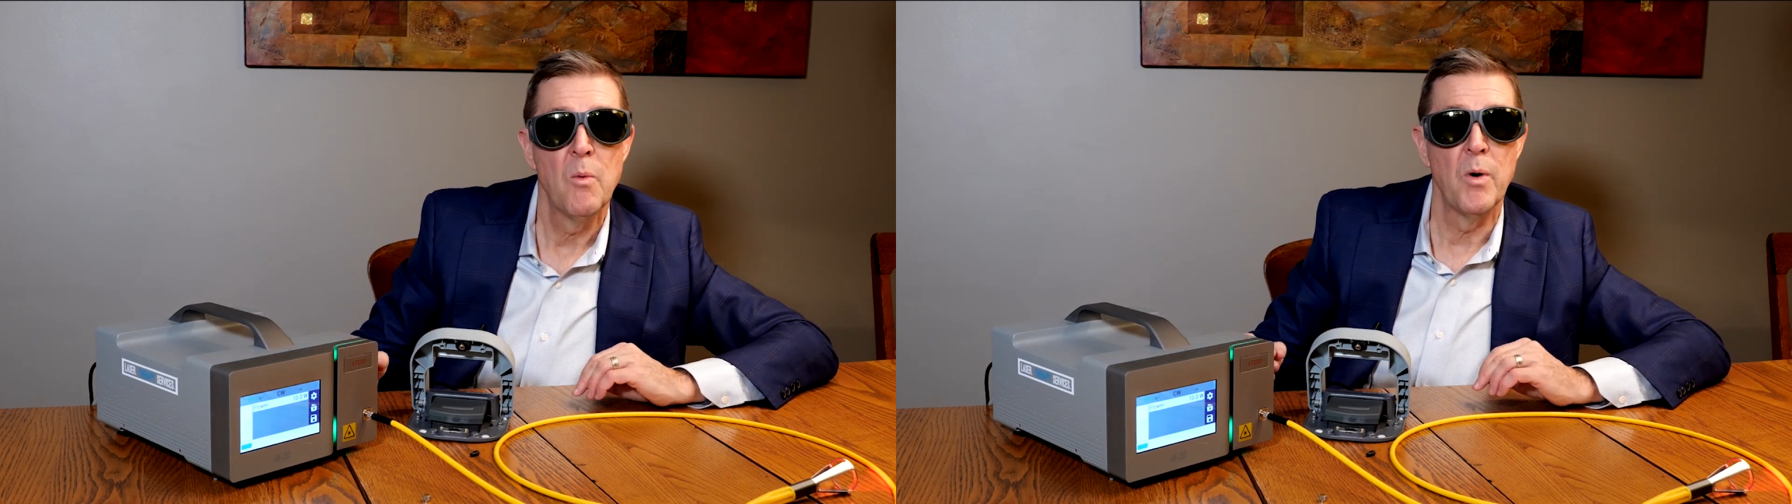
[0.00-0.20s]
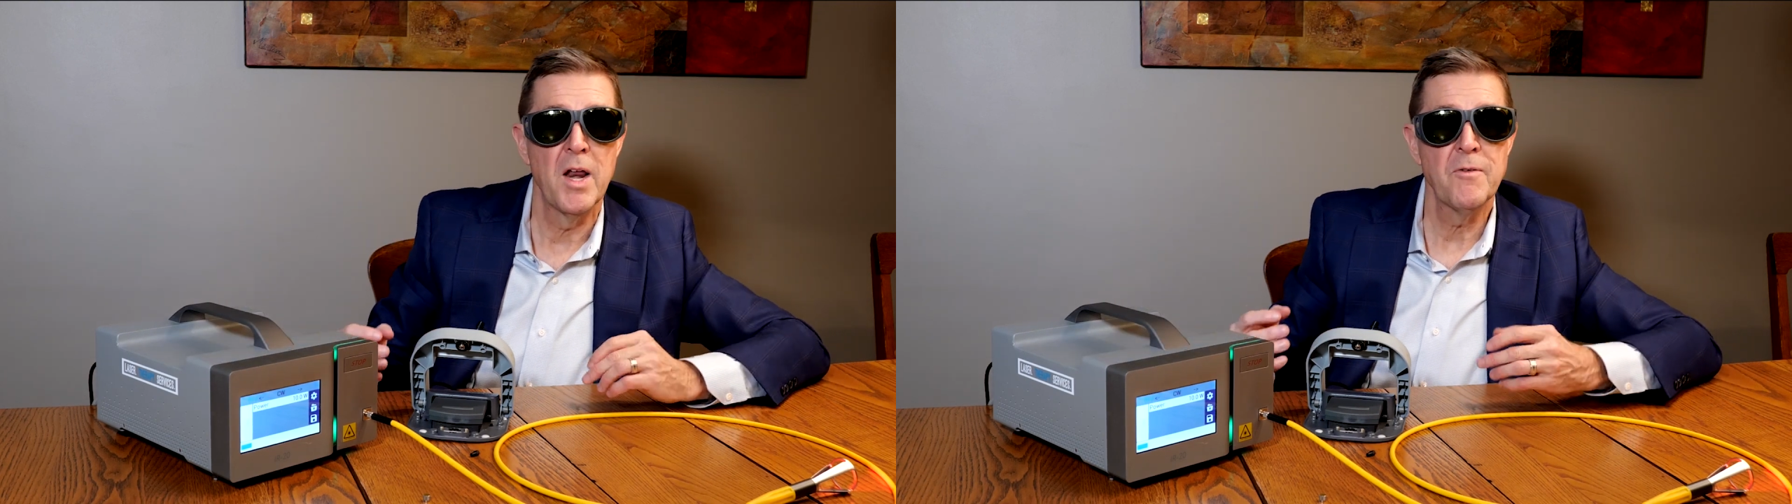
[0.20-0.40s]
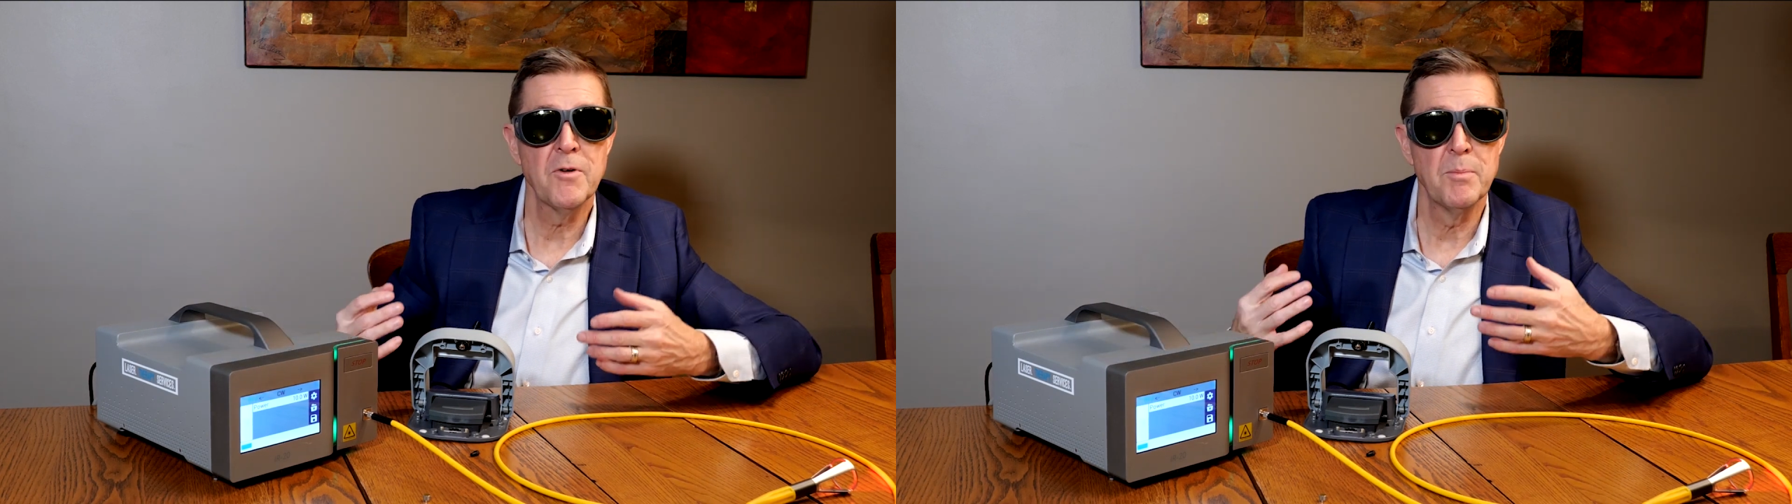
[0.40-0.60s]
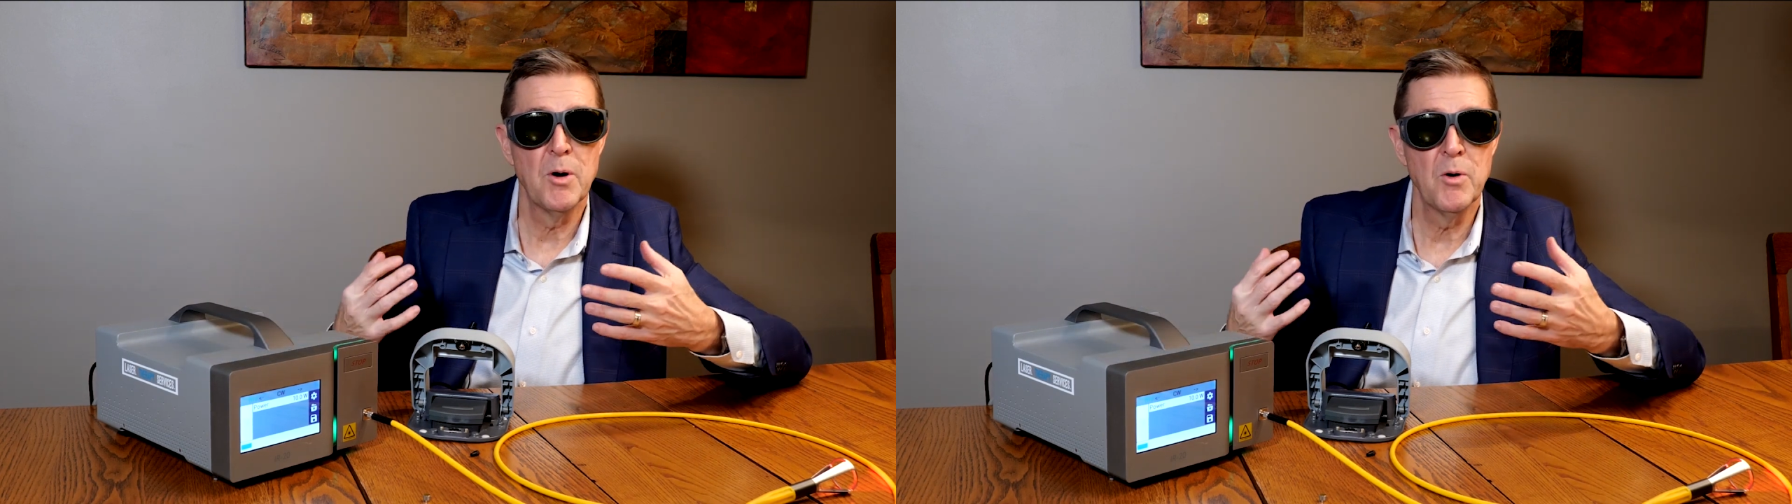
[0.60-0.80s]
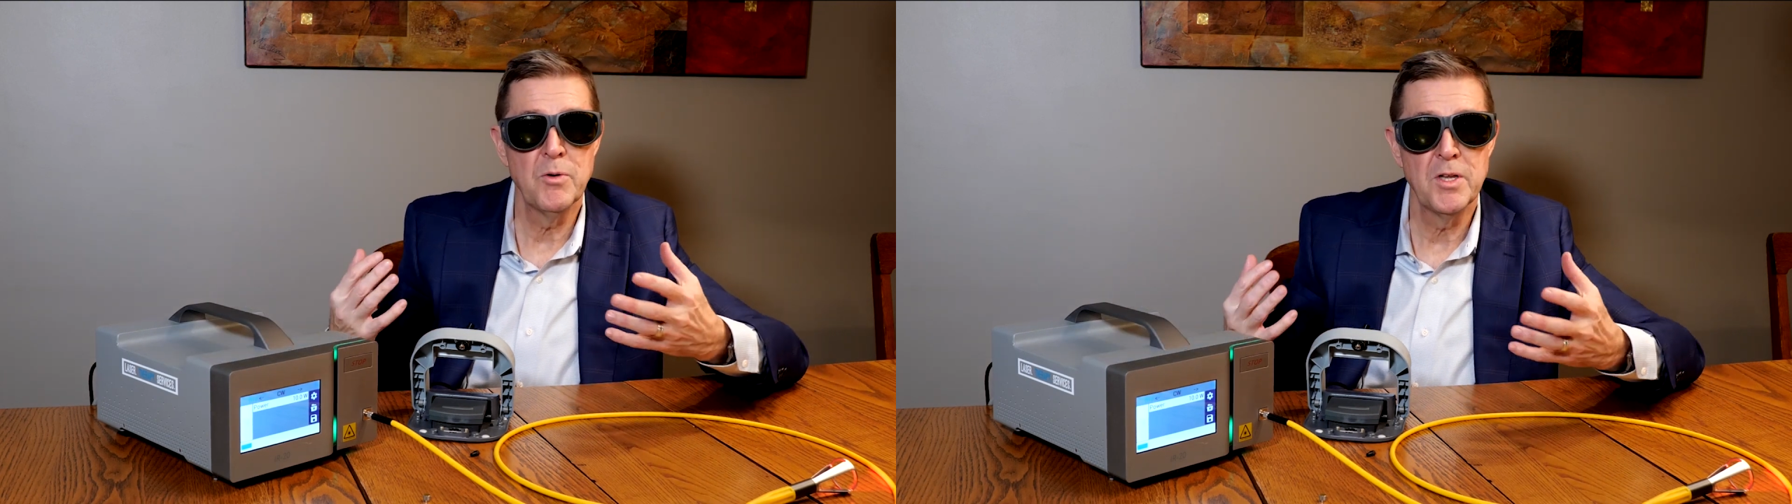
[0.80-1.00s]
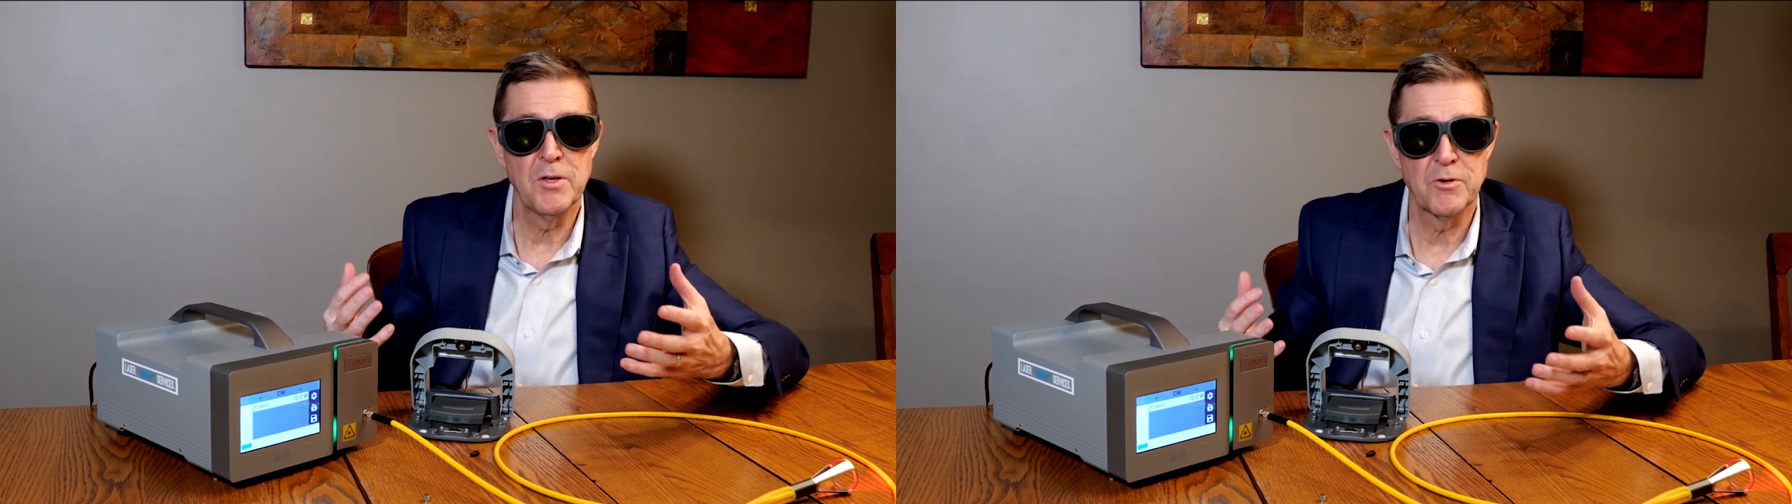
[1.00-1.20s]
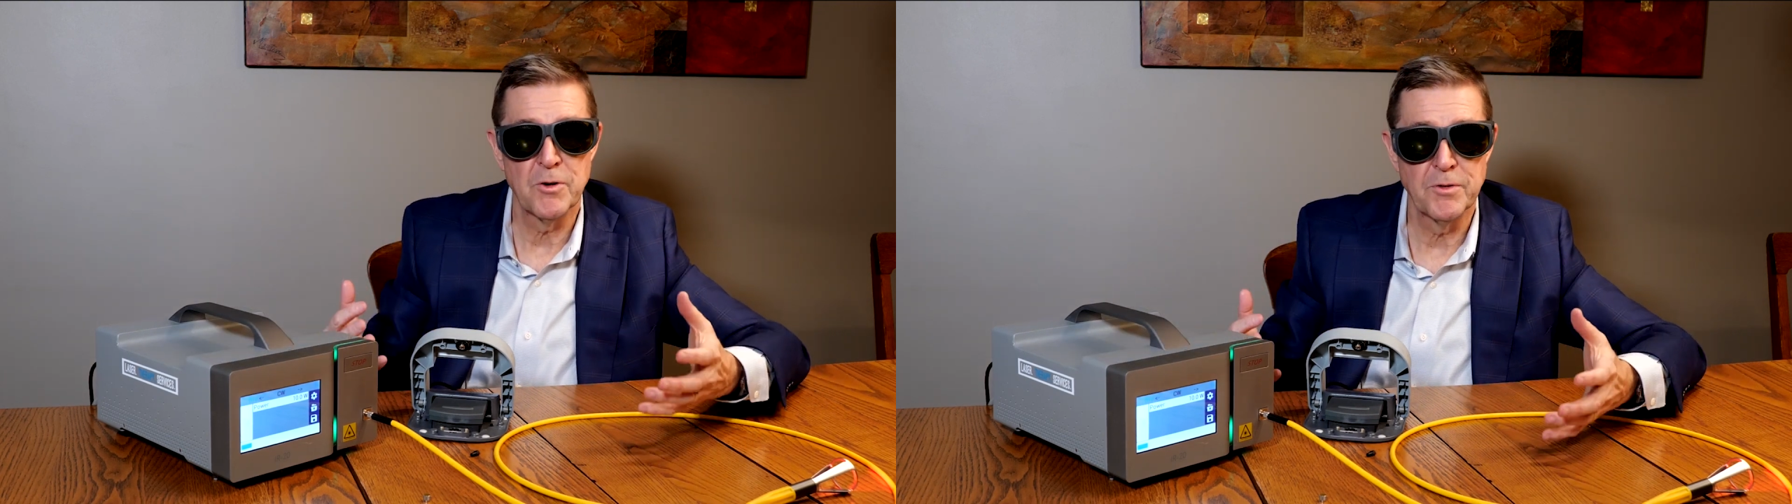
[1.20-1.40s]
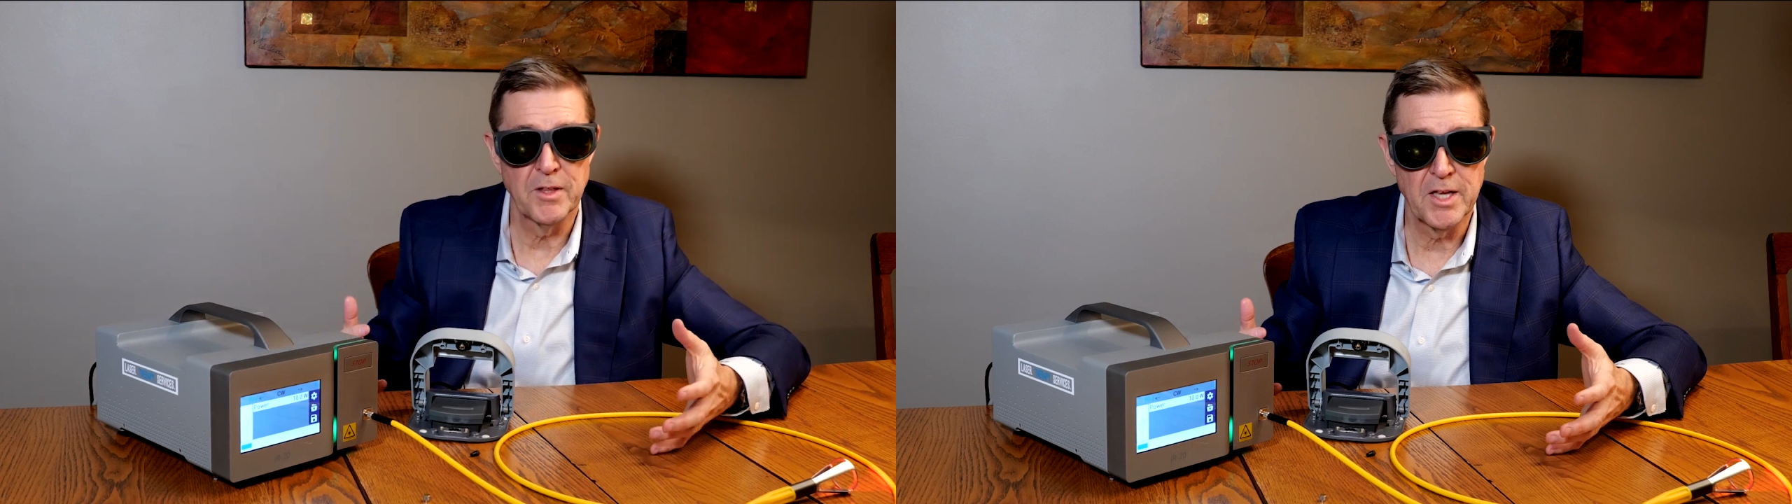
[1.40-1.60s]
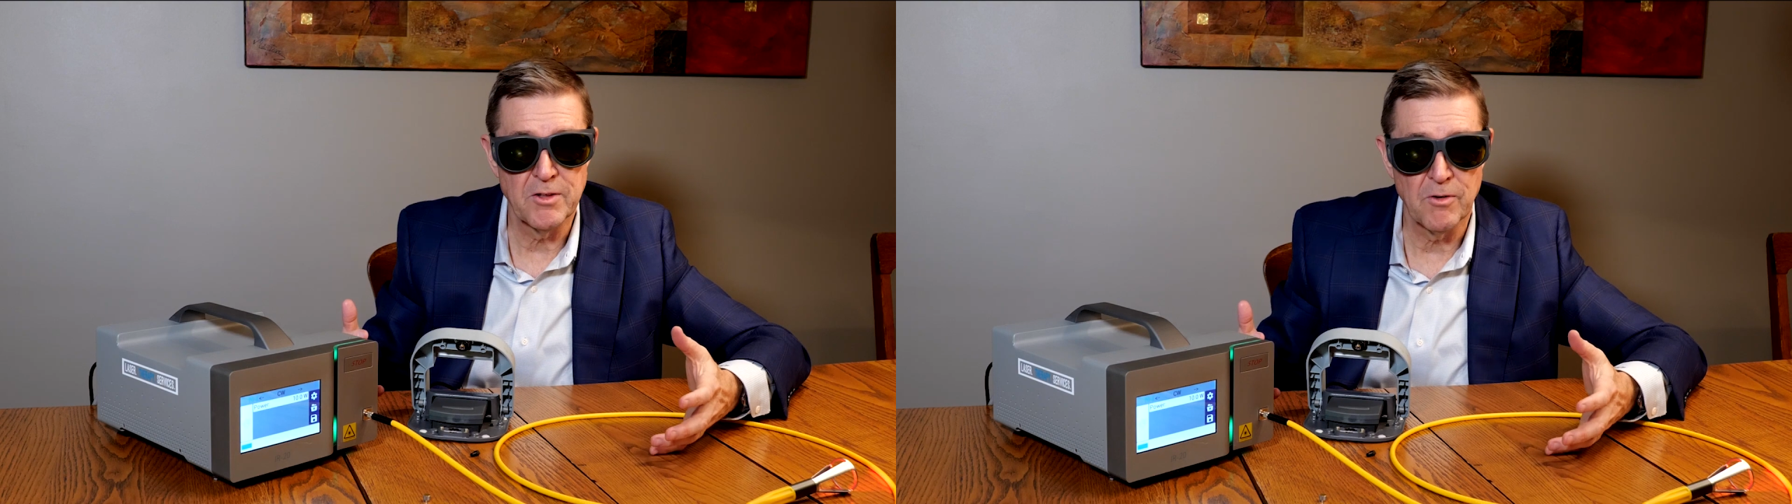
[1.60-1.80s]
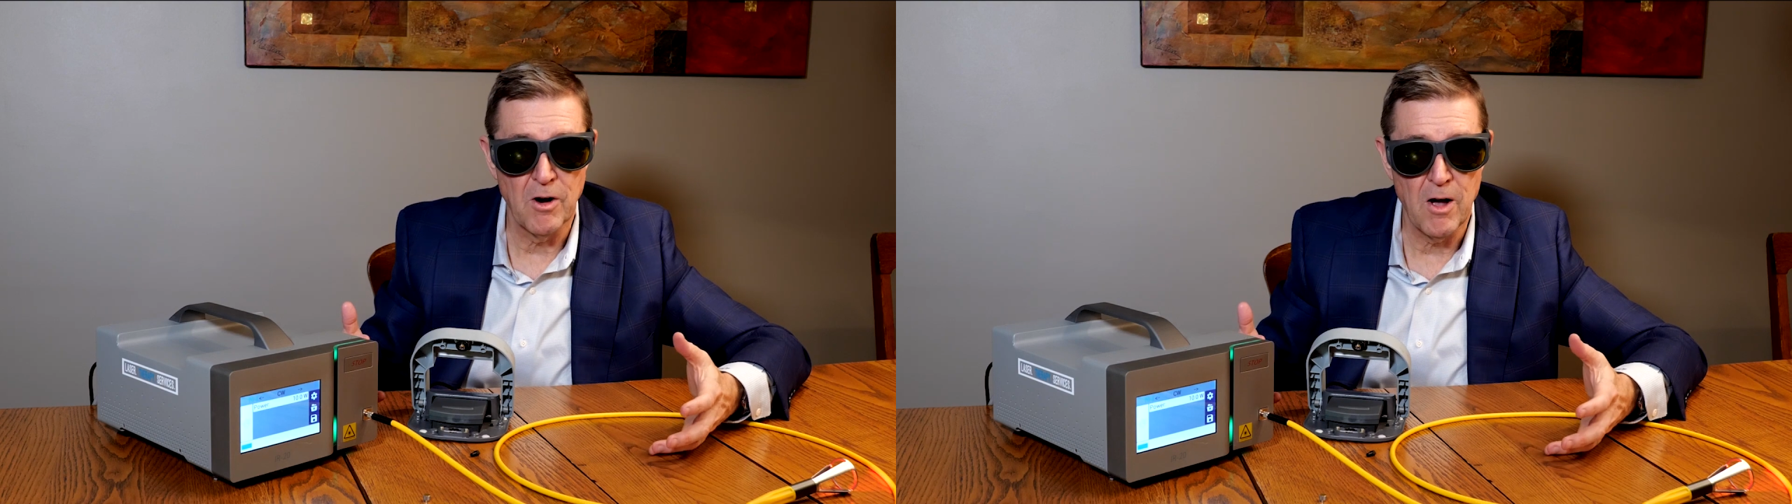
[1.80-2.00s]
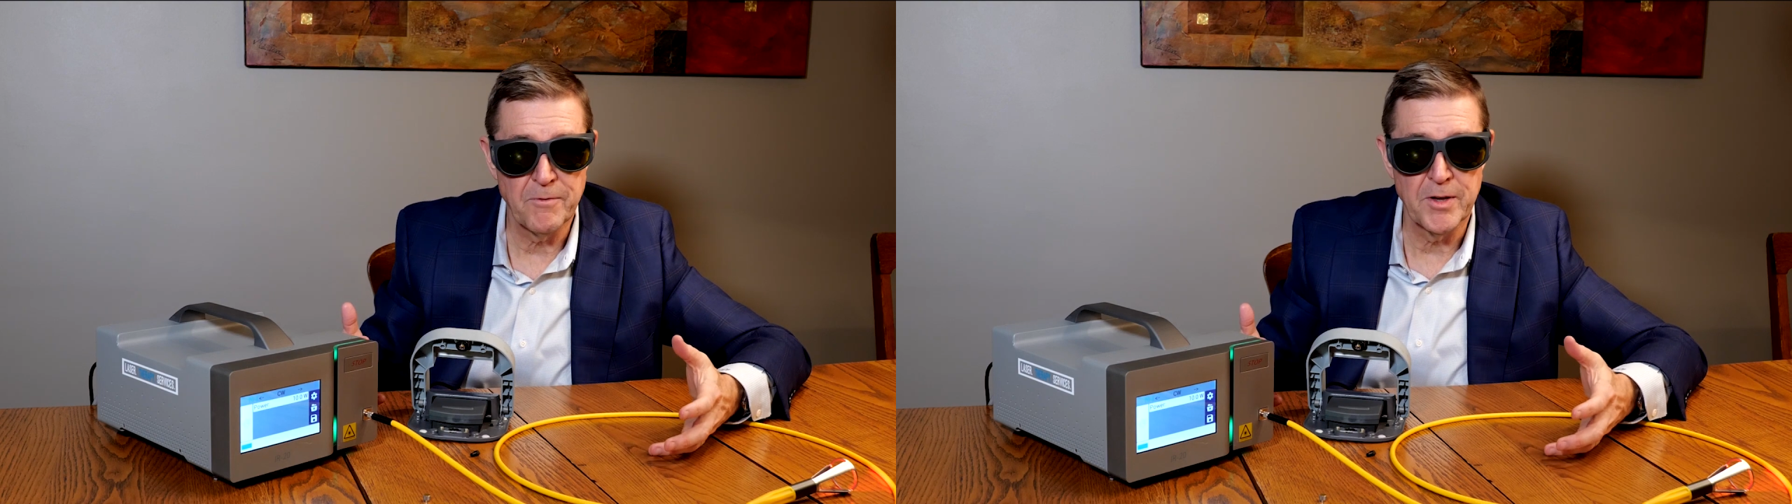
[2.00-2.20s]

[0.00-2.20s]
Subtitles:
Whatever mode you turn the laser off